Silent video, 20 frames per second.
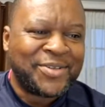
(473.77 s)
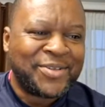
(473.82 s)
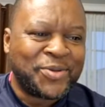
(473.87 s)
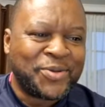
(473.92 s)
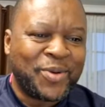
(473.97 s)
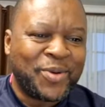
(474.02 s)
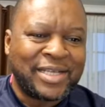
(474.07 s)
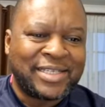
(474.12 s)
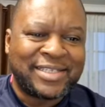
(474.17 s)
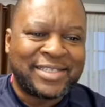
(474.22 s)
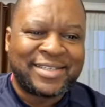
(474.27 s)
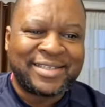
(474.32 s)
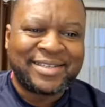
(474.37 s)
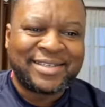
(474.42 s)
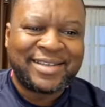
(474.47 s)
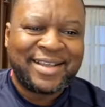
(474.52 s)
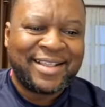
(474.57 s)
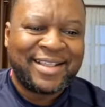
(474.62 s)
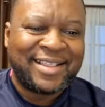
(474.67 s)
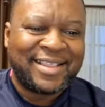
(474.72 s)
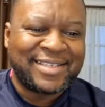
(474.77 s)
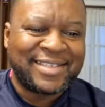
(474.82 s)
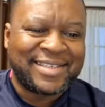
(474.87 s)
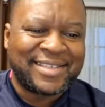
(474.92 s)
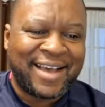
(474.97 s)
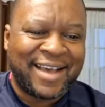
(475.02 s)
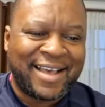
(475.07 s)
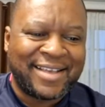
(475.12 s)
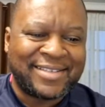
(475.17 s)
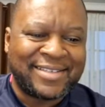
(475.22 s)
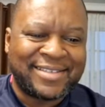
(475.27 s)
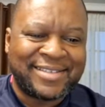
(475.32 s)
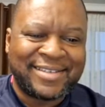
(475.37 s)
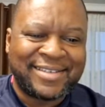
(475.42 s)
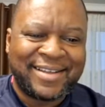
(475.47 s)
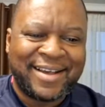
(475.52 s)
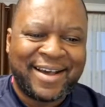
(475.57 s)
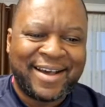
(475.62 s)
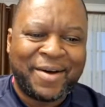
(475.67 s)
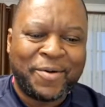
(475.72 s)
to watch these guys
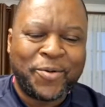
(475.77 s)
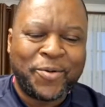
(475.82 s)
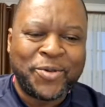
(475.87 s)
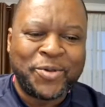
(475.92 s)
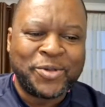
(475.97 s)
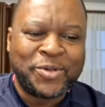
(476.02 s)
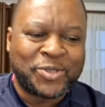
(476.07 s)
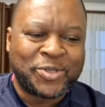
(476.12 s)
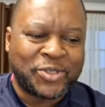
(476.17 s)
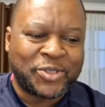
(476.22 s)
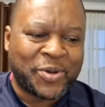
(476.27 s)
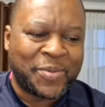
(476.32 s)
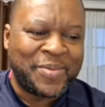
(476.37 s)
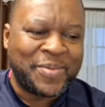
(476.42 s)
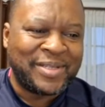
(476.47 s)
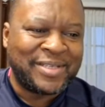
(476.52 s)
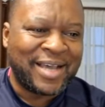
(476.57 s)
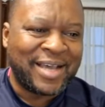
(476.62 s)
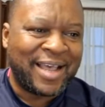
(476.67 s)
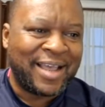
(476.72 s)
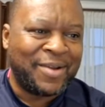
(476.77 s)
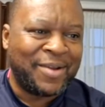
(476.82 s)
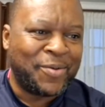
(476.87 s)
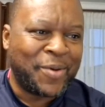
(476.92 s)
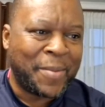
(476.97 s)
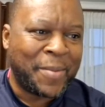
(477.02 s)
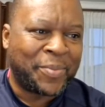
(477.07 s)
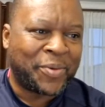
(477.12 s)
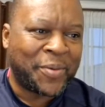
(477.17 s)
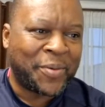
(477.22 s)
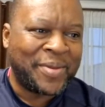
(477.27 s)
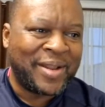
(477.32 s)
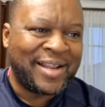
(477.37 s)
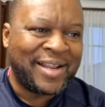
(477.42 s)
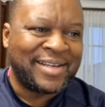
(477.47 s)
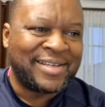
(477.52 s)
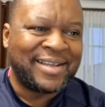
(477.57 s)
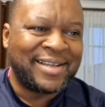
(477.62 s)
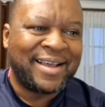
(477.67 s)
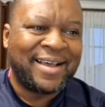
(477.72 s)
who use social media and who are
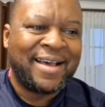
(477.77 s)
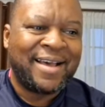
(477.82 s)
prominent,